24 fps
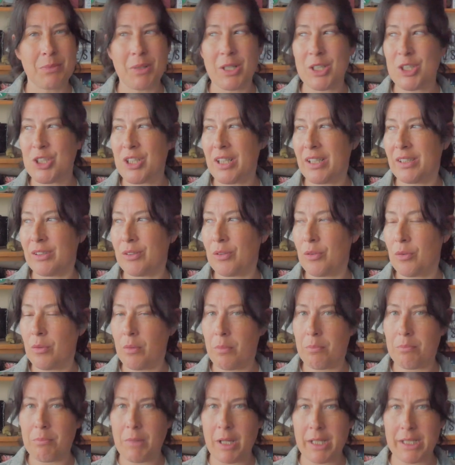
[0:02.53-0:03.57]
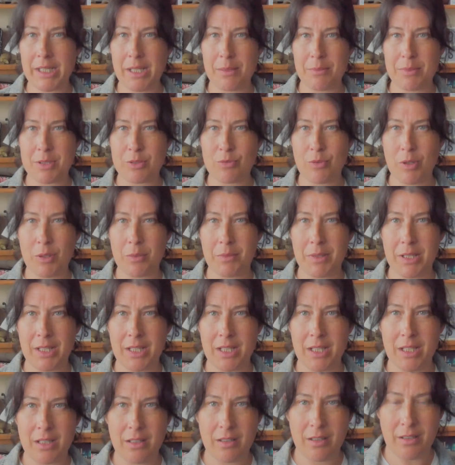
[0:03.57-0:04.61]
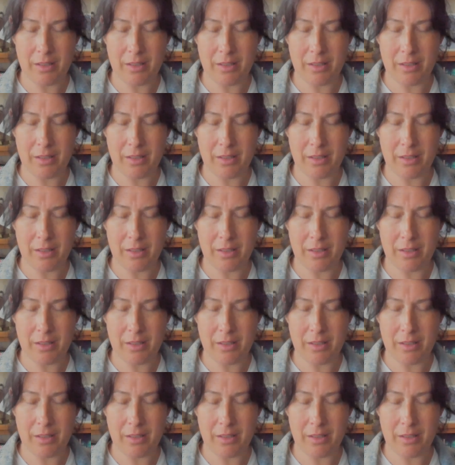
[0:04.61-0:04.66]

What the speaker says: my channel. My name is Romany.